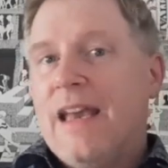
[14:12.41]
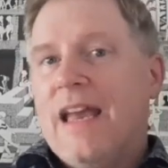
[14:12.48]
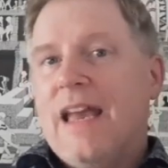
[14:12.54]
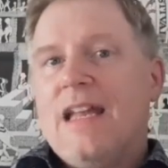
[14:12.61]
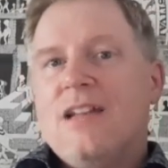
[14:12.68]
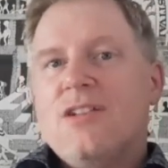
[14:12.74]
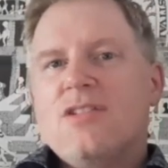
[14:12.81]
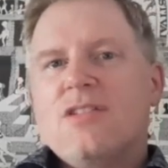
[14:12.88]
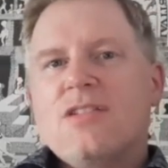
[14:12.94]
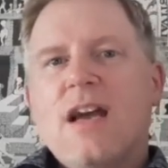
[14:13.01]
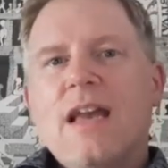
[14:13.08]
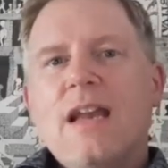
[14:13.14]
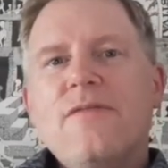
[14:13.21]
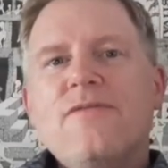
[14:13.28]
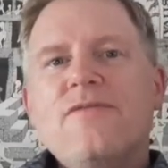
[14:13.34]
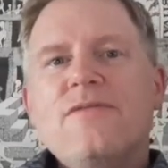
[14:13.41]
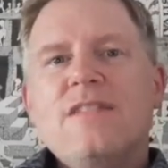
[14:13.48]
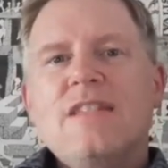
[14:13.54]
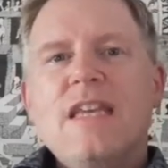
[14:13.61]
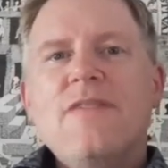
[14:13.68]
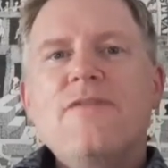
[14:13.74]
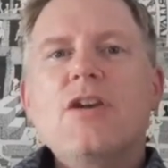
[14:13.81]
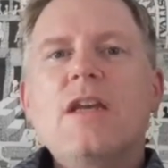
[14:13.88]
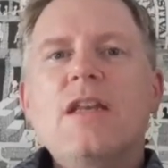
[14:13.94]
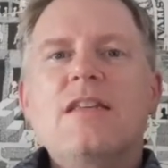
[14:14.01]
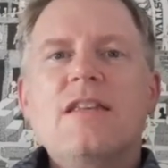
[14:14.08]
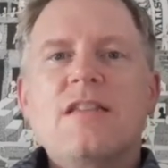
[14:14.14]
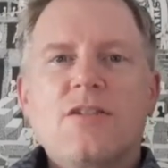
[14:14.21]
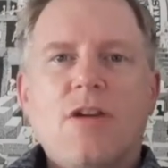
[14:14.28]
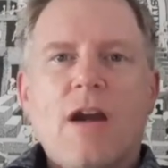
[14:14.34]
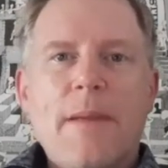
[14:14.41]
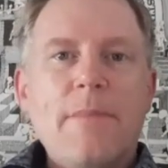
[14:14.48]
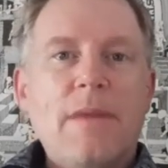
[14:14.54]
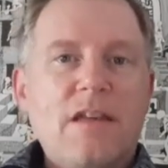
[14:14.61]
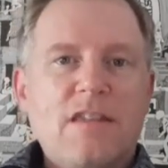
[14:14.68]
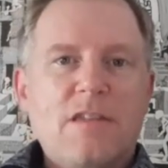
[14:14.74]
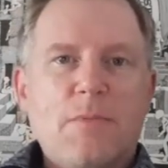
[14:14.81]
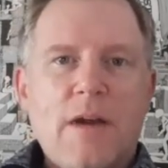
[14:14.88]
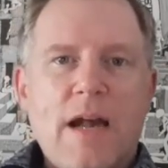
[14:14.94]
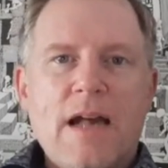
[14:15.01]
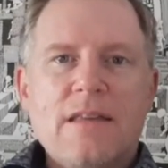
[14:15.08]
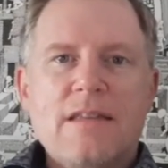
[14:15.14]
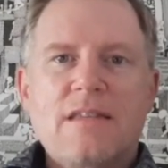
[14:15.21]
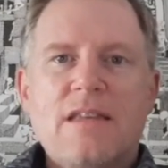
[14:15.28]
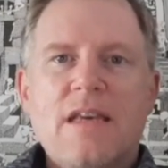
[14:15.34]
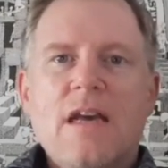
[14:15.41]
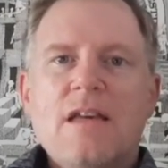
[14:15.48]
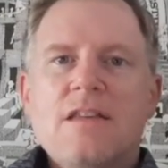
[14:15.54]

and just kind of see if you can describe and express